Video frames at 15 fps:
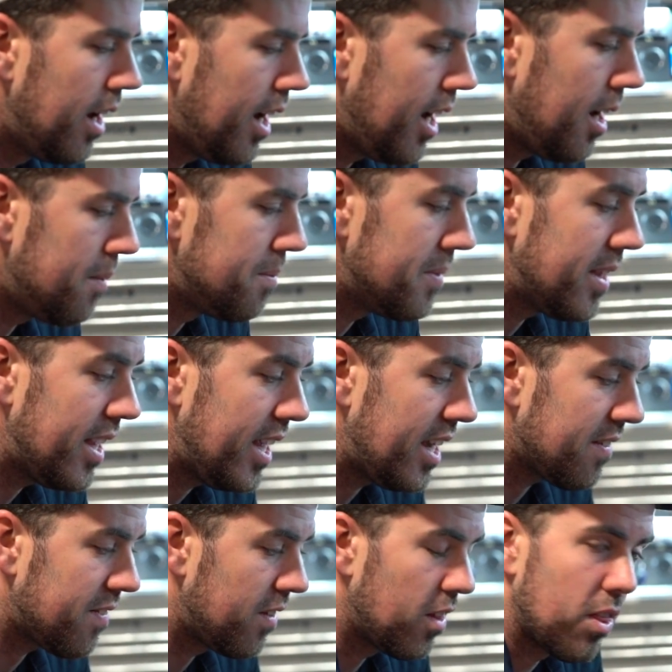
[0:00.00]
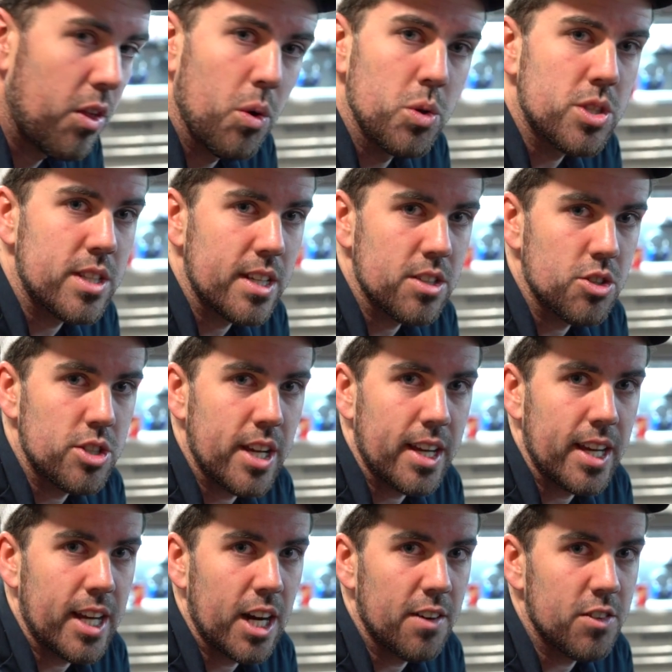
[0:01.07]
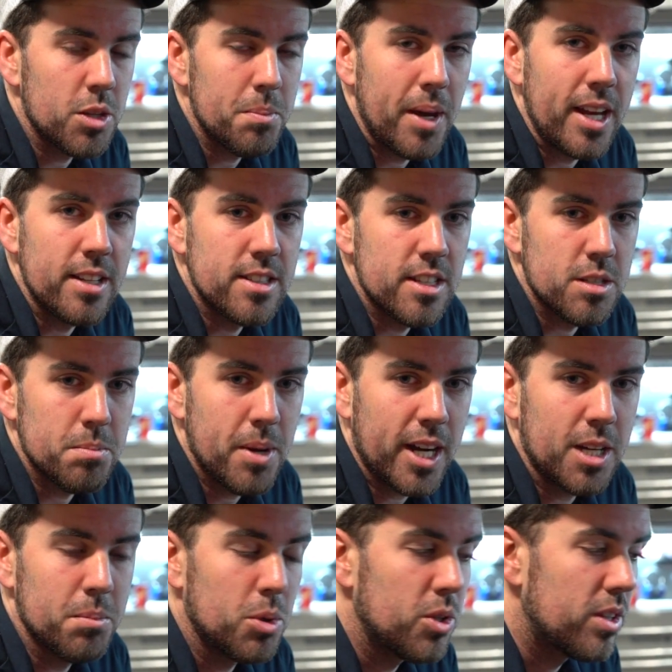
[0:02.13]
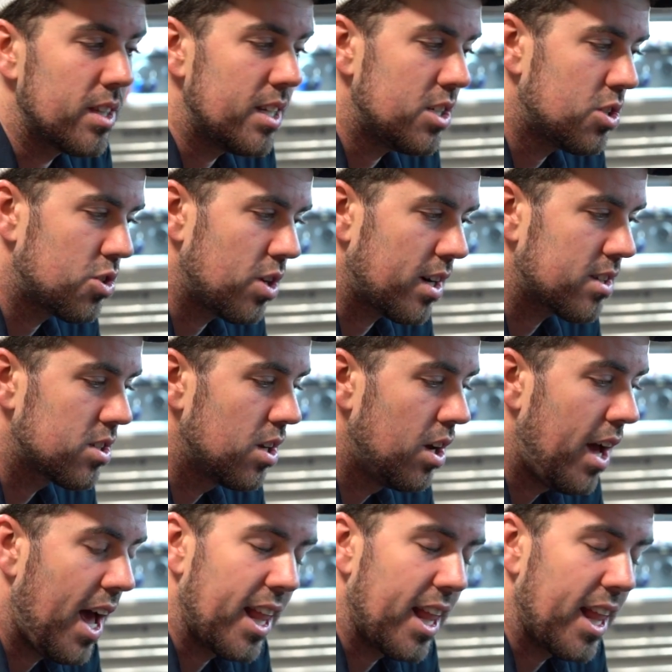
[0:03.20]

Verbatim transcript: Um, if those things are taken care of and the maintenance is impeccable, these trucks